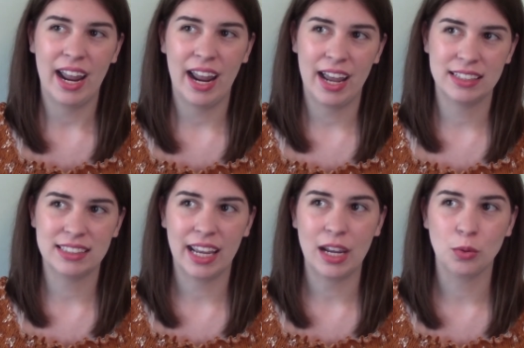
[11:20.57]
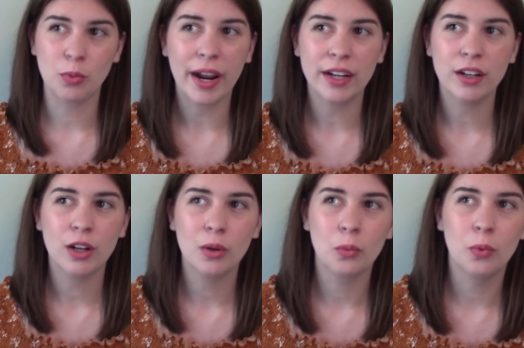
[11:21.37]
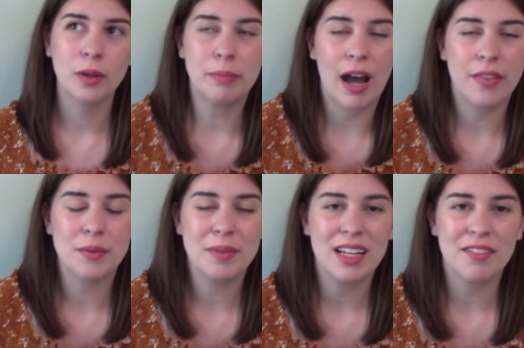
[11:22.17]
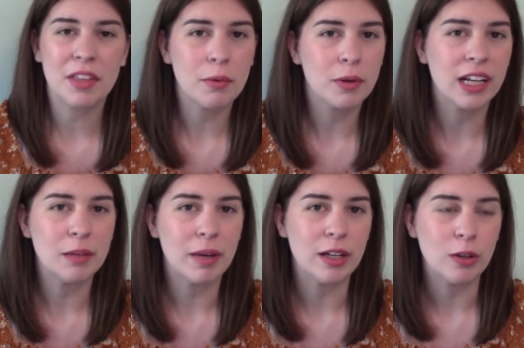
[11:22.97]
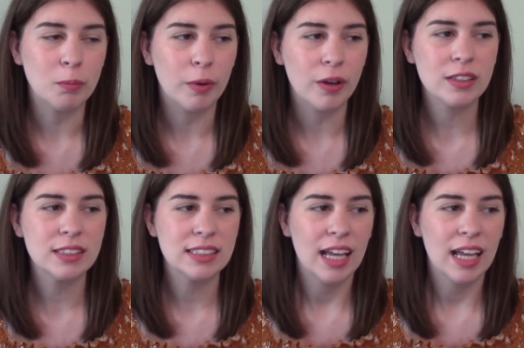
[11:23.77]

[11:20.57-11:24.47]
as a writer would bother me if they were in my own books.